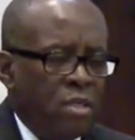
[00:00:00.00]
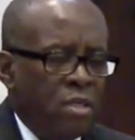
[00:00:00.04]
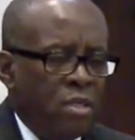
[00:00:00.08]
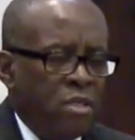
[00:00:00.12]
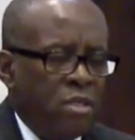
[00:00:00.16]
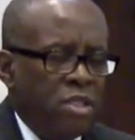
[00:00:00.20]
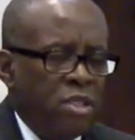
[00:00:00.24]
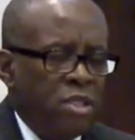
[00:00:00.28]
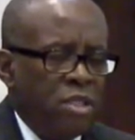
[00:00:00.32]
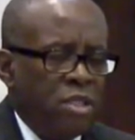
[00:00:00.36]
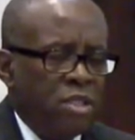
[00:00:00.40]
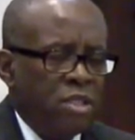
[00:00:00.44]

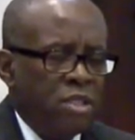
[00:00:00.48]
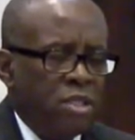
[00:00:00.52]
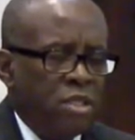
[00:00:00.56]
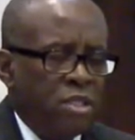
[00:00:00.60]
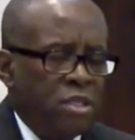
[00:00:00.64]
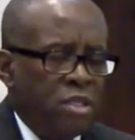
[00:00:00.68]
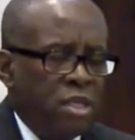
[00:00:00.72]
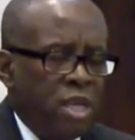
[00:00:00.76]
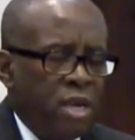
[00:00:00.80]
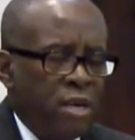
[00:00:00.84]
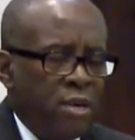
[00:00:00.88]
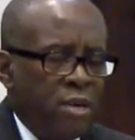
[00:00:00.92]
Jesus,
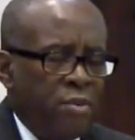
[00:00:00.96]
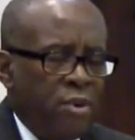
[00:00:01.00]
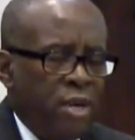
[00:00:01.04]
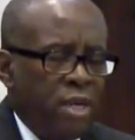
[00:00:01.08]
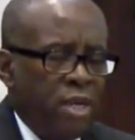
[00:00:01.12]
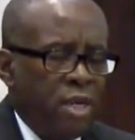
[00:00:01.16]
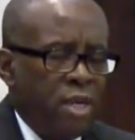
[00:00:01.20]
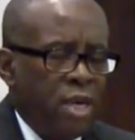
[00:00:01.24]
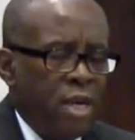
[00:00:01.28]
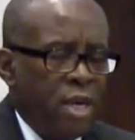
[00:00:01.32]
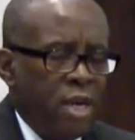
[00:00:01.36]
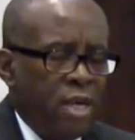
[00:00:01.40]
that
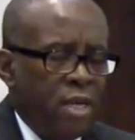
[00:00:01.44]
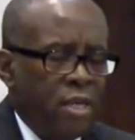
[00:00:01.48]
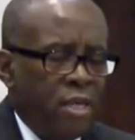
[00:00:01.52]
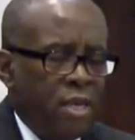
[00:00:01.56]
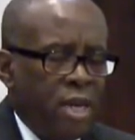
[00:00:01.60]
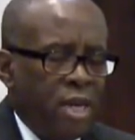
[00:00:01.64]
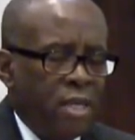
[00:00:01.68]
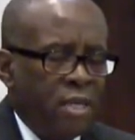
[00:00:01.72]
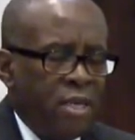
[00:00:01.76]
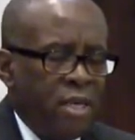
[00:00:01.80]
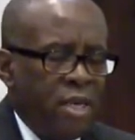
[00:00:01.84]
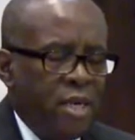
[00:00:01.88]
great God
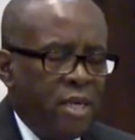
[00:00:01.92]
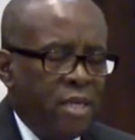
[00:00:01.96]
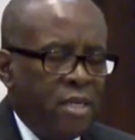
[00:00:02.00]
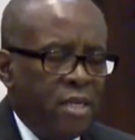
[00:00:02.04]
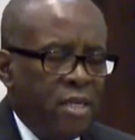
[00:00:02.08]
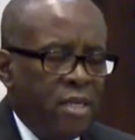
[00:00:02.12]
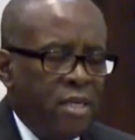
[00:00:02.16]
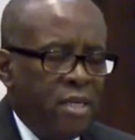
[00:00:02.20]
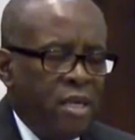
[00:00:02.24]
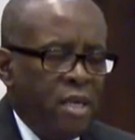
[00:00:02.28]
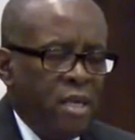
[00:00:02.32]
that can